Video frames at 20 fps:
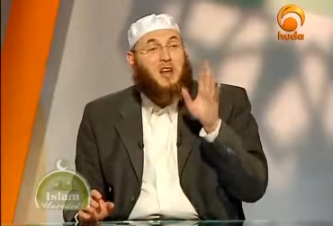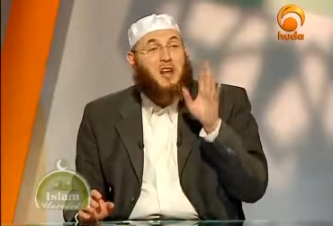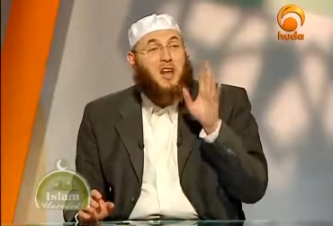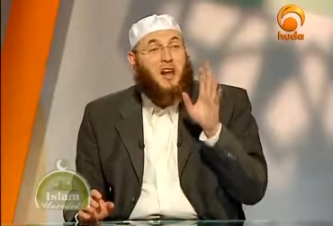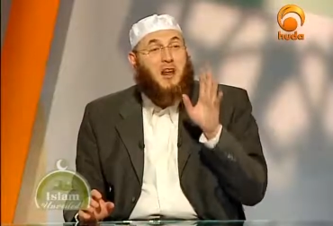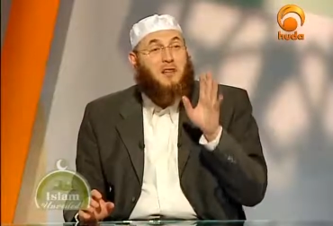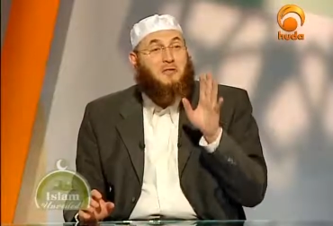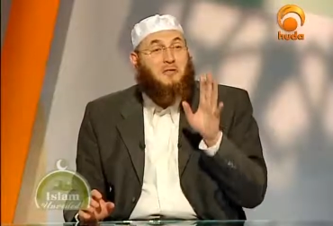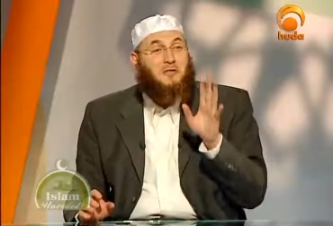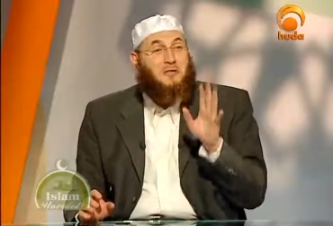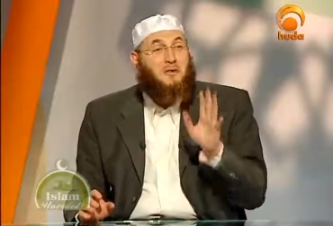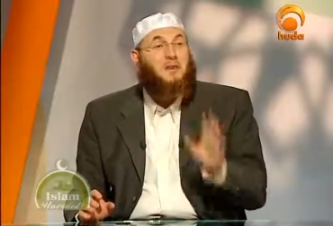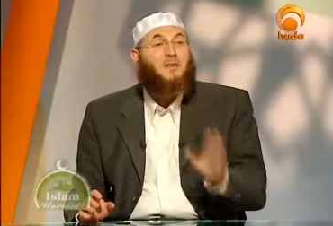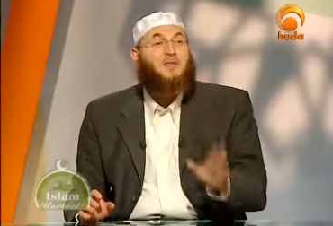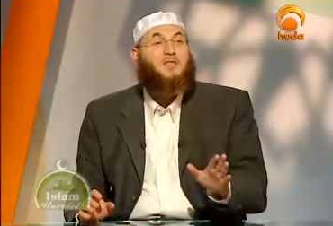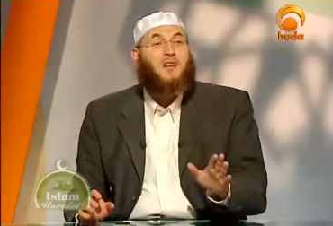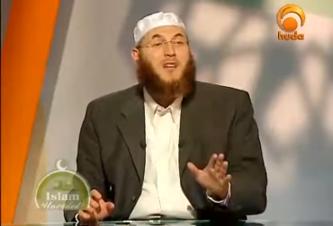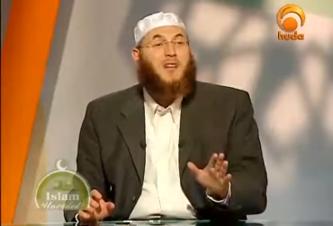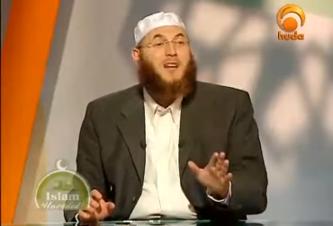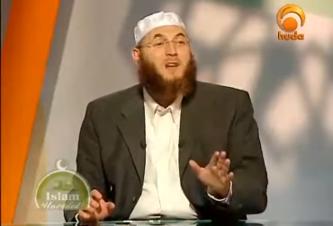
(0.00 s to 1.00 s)
You cannot
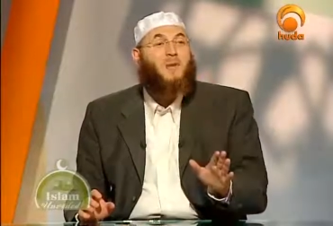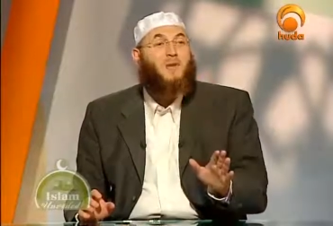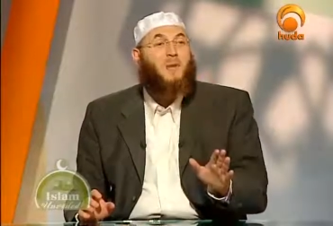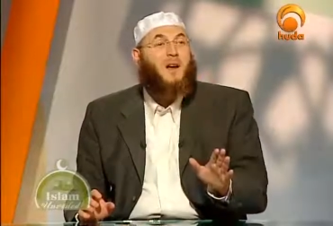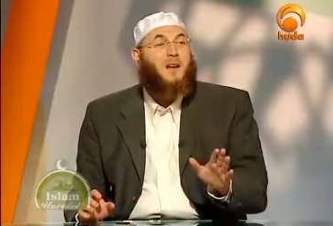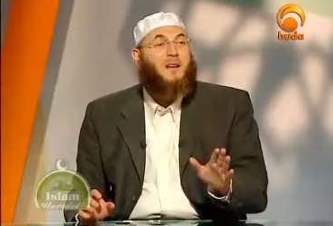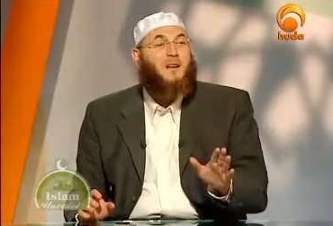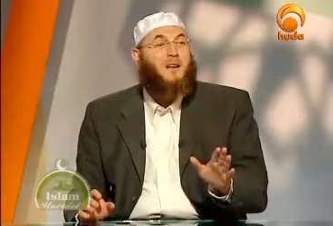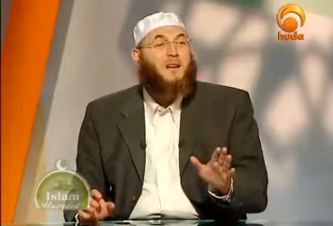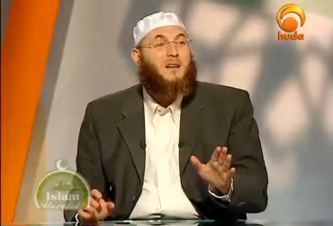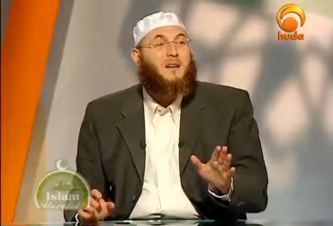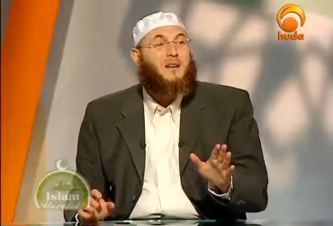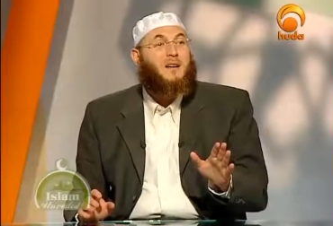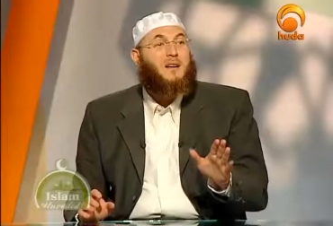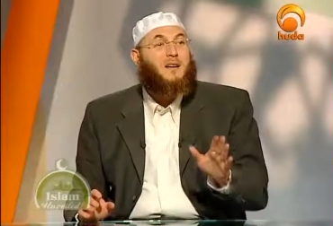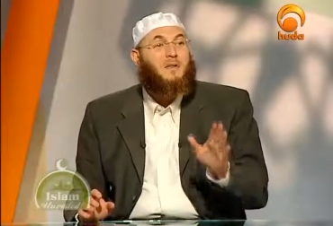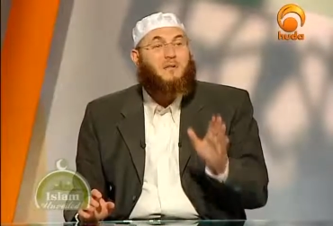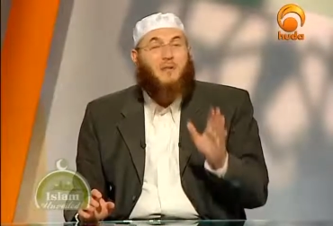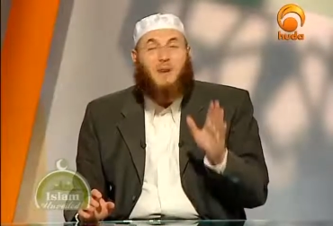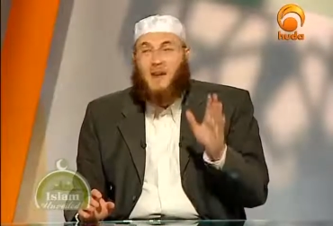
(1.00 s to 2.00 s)
force anyone
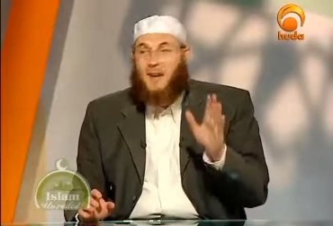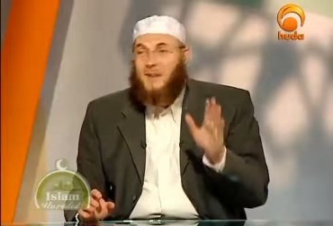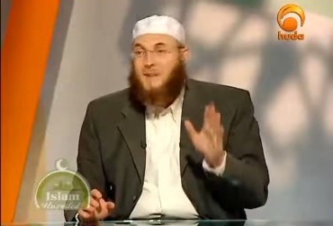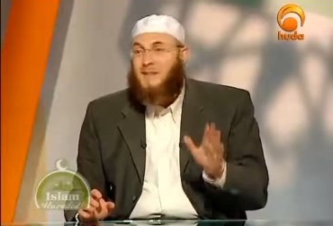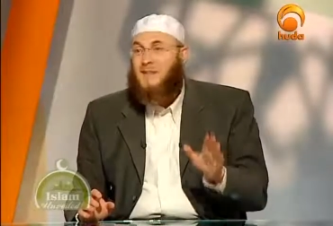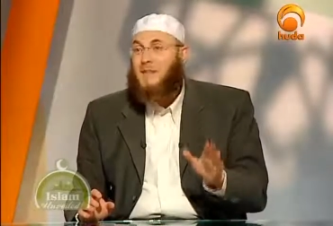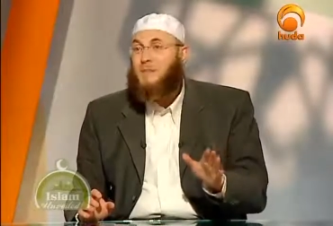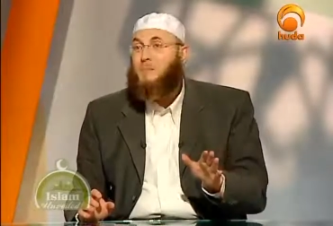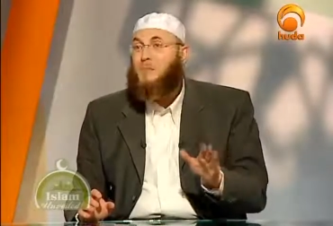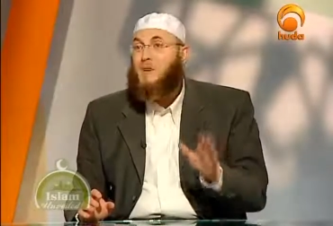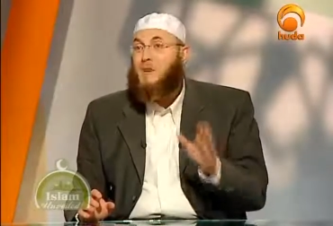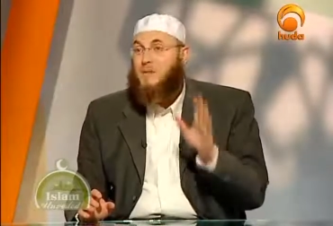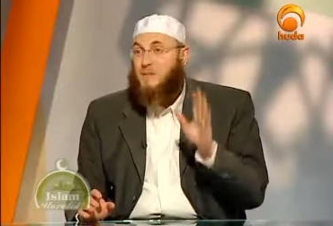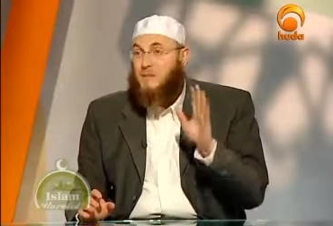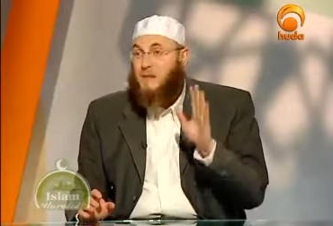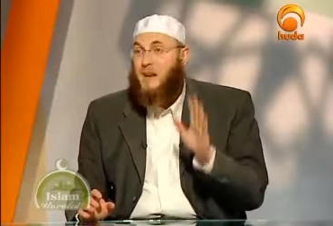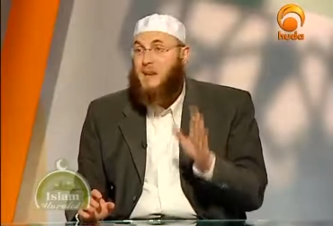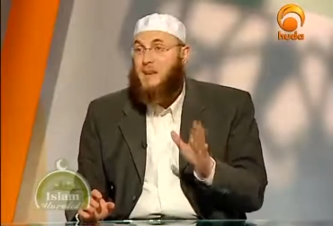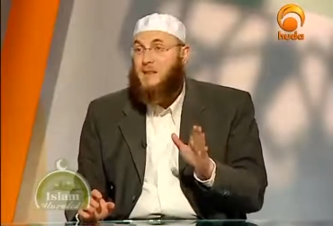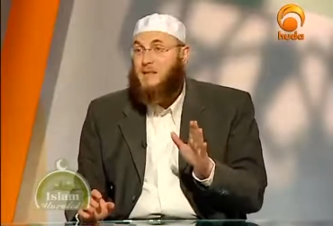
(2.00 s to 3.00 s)
to accept
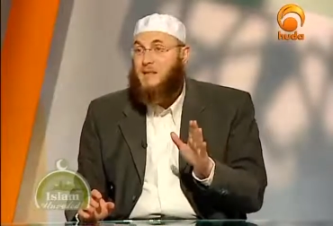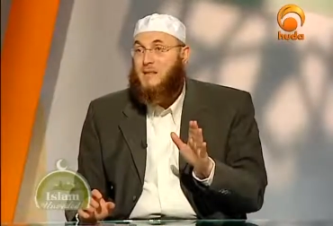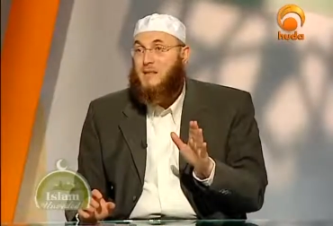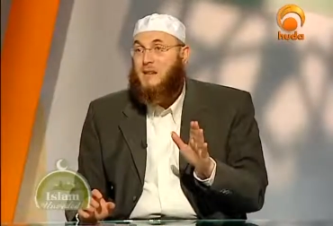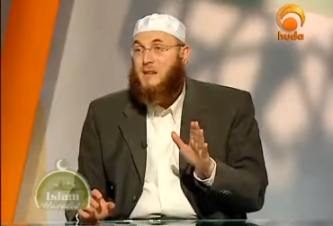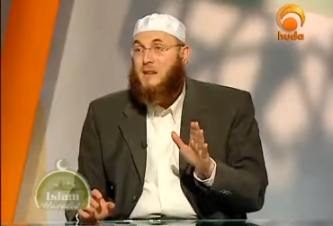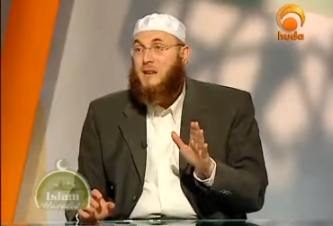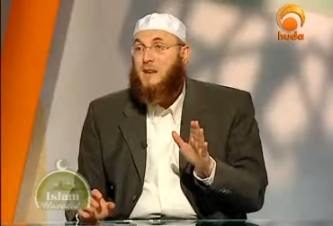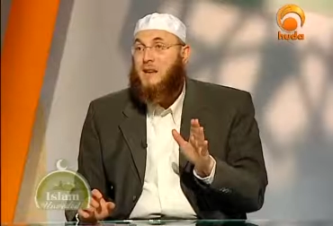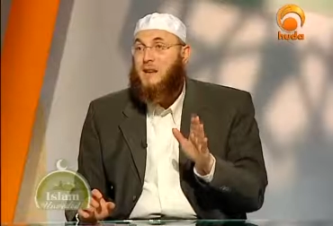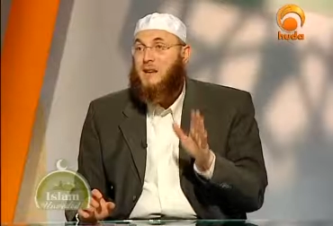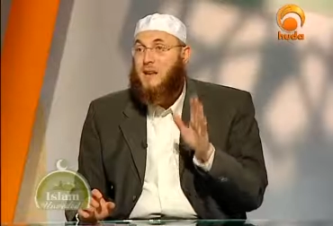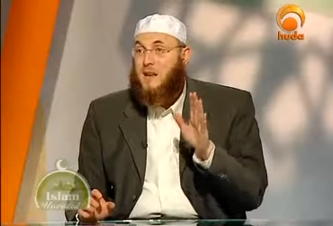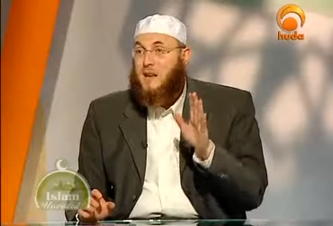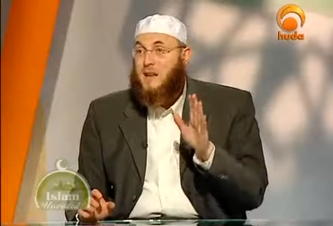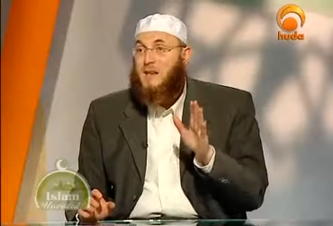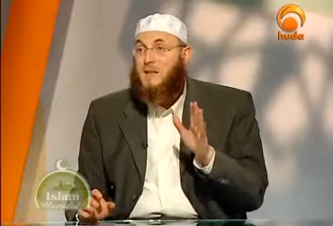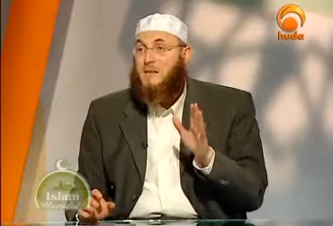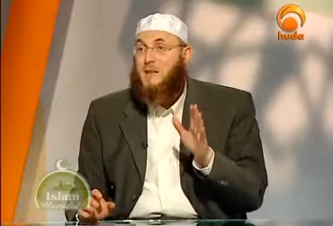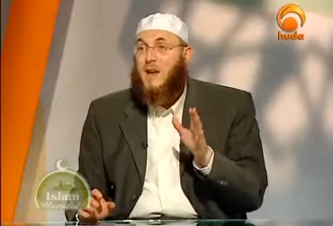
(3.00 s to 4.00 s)
faith.
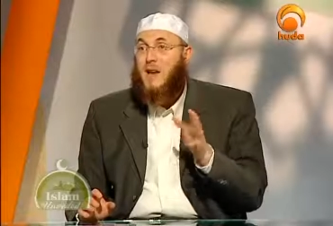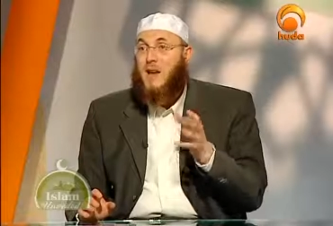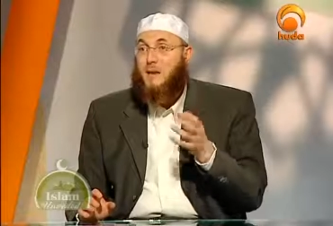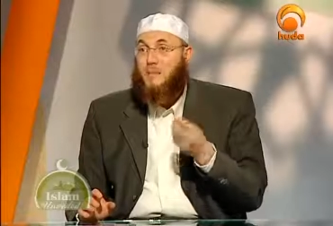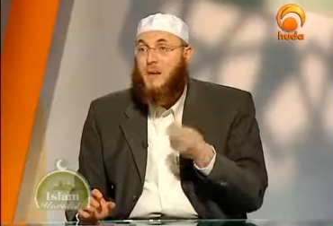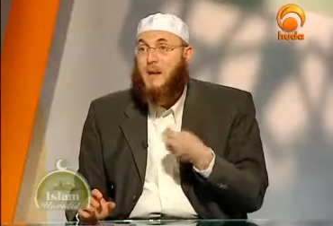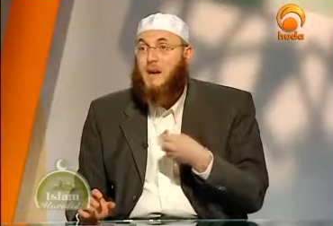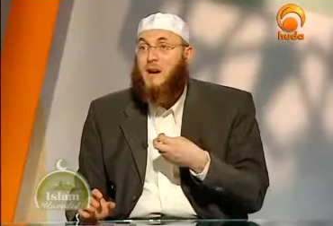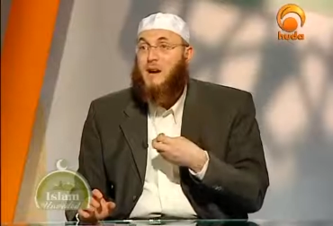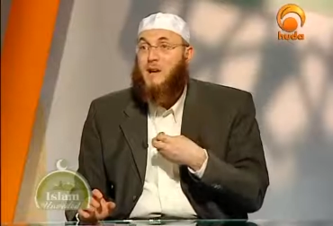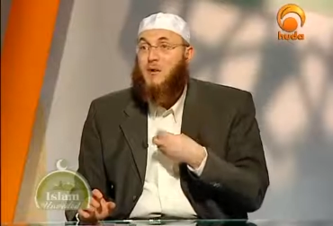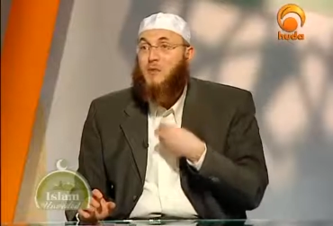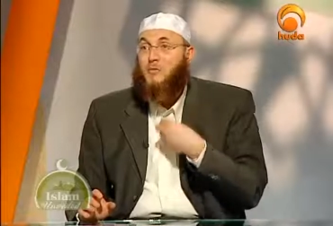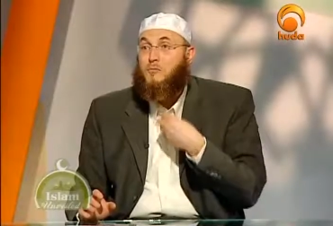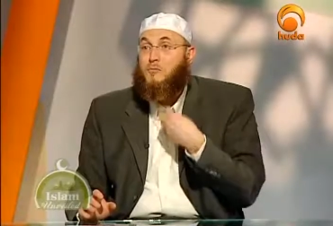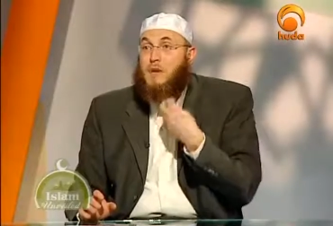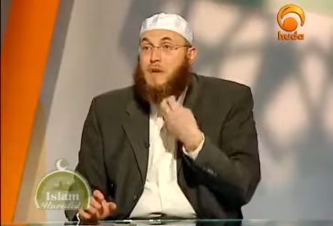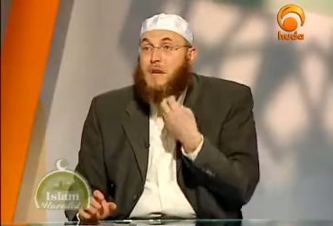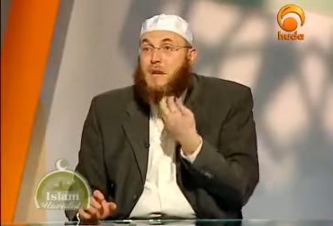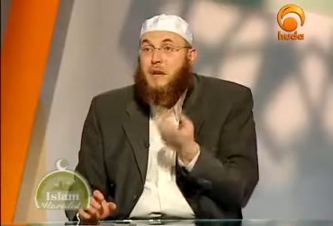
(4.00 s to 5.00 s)
It is a matter
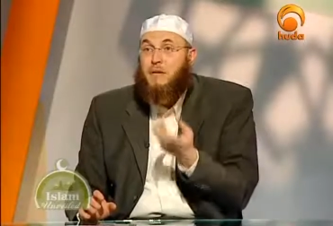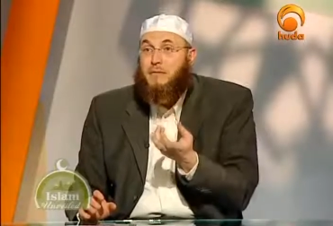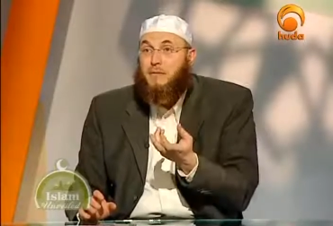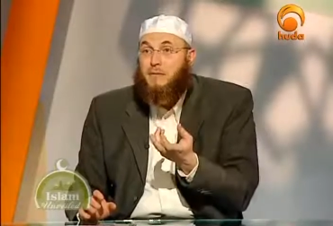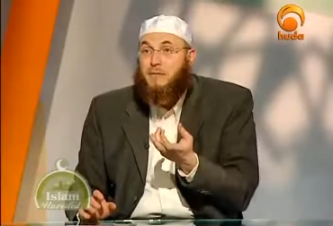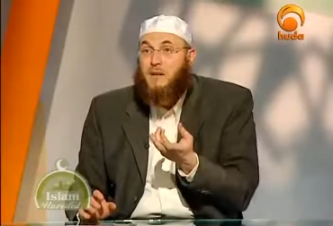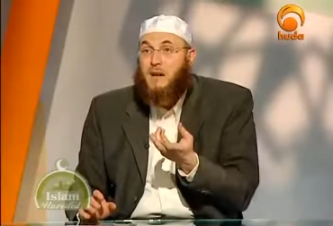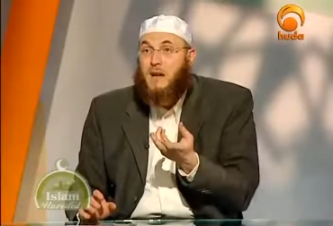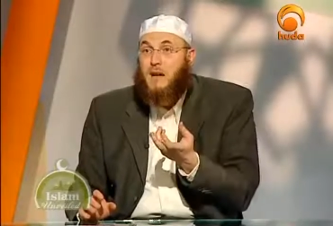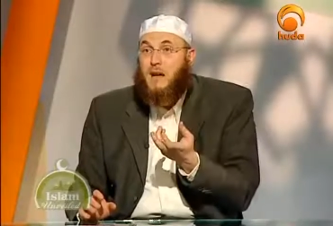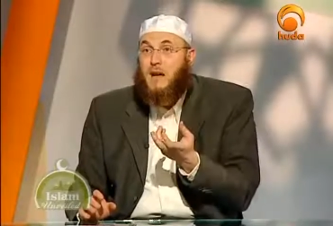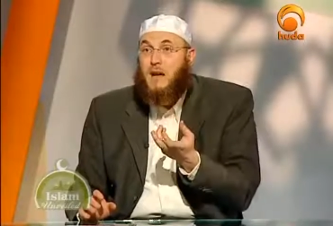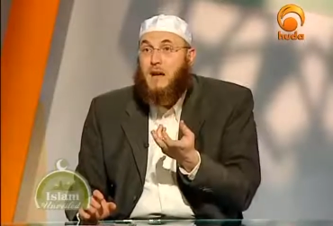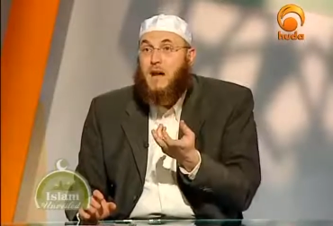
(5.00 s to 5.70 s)
of belief.